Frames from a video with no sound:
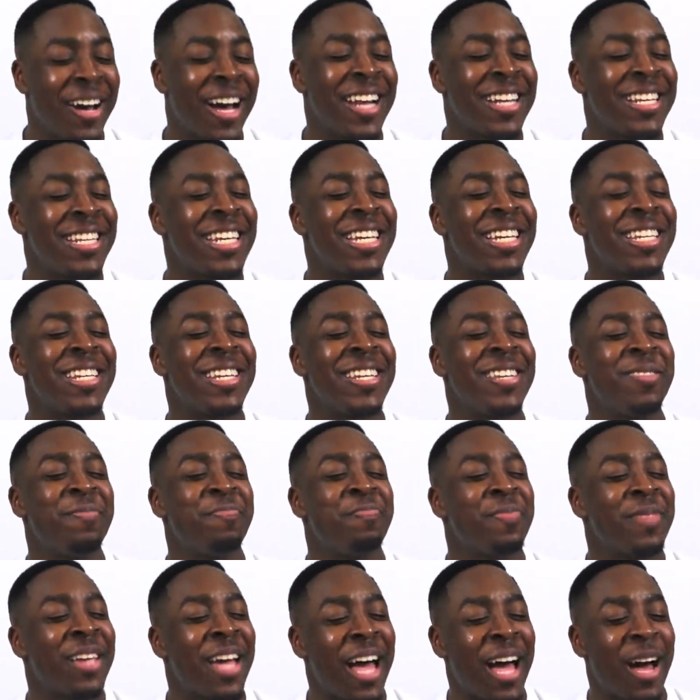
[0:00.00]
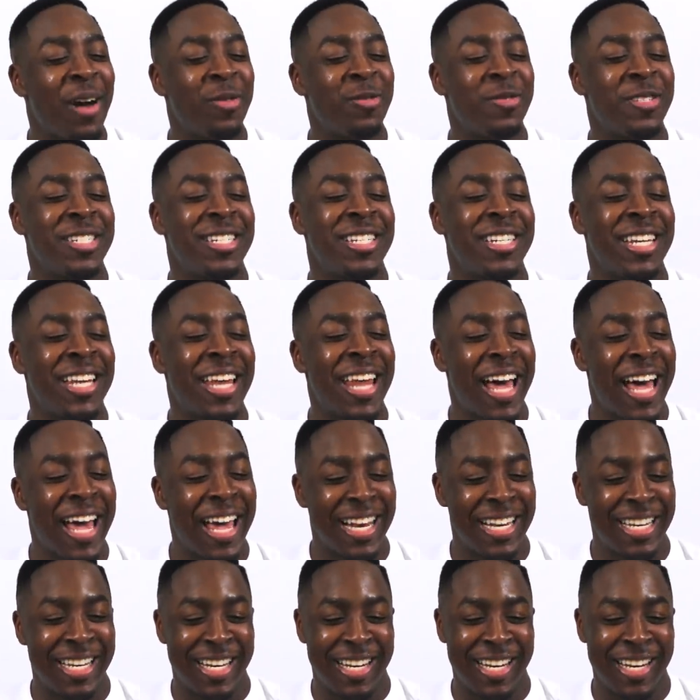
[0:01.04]
I tell you, I was
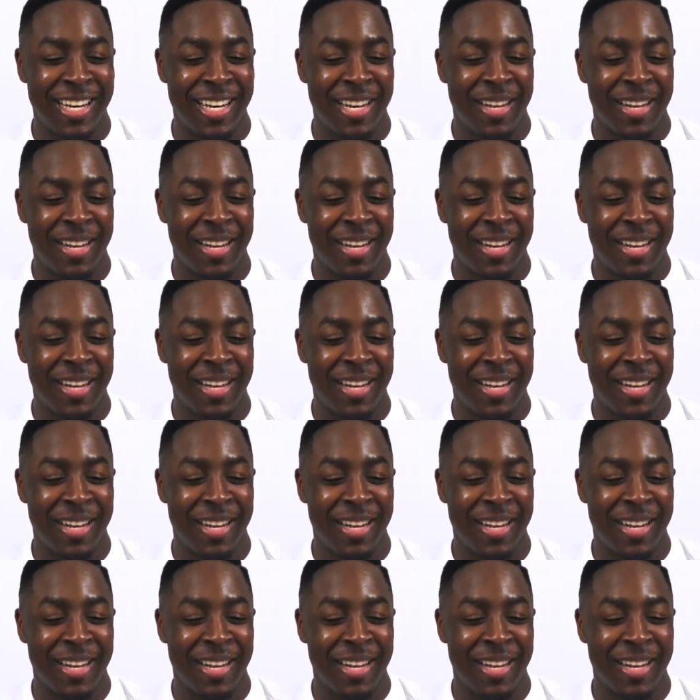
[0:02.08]
not